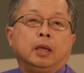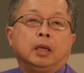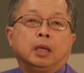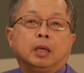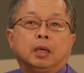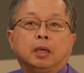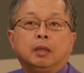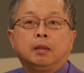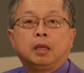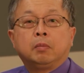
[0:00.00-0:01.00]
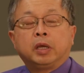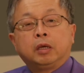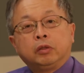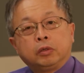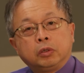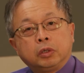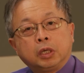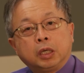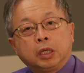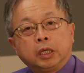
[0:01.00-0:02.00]
And then my other
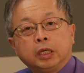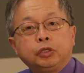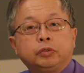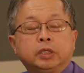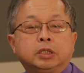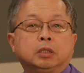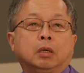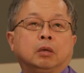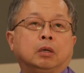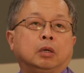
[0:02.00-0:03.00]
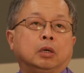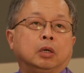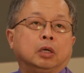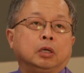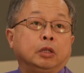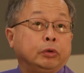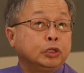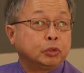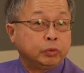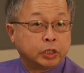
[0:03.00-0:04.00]
uh, interests are
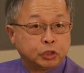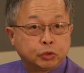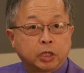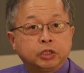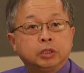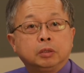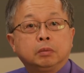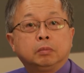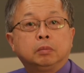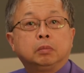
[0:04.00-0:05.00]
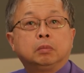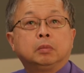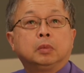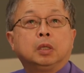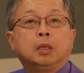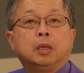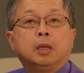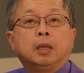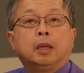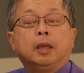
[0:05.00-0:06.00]
laryngeal reconstruction,
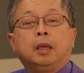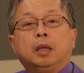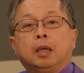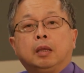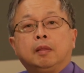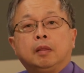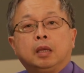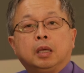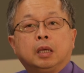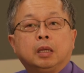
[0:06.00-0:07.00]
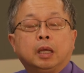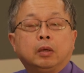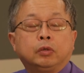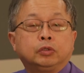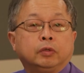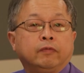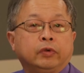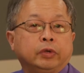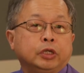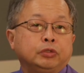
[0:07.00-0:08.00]
and then I also am
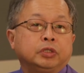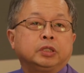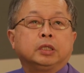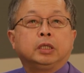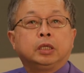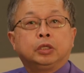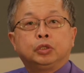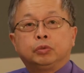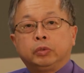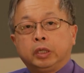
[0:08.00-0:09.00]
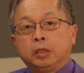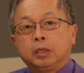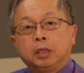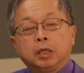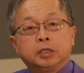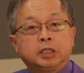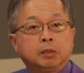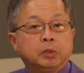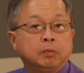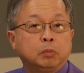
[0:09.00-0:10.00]
very interested in doing uh,
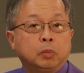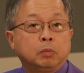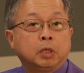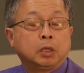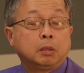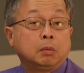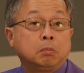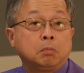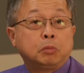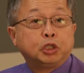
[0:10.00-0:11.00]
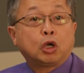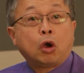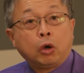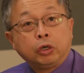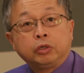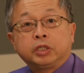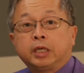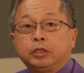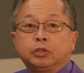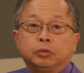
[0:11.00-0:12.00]
some of the uh, much harder sinus